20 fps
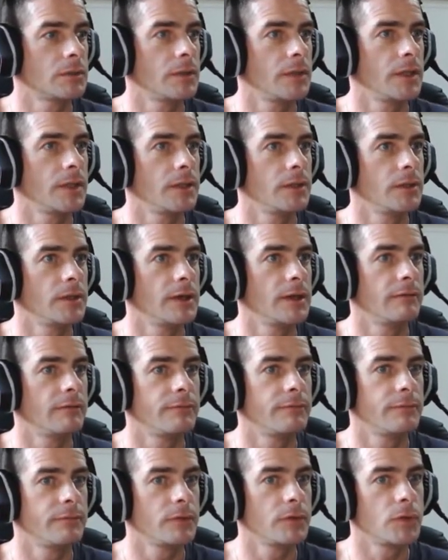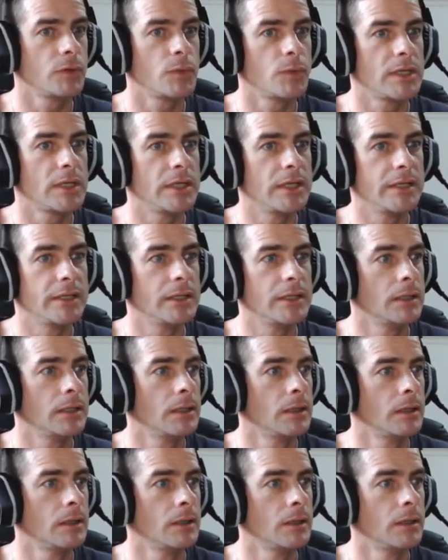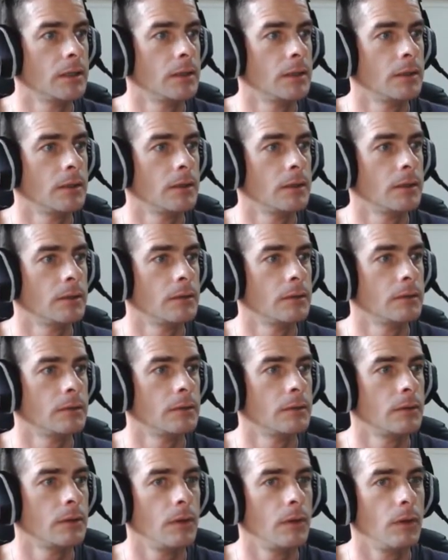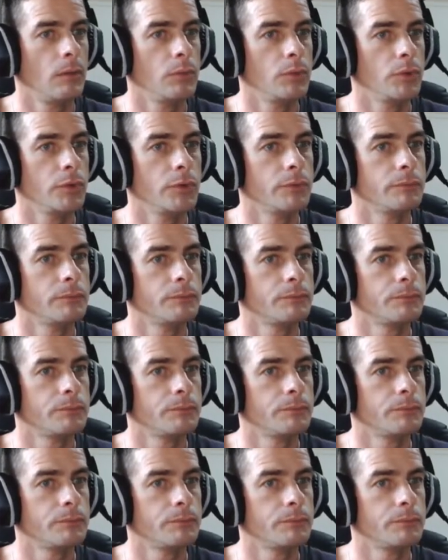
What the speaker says: Then you have green or blue.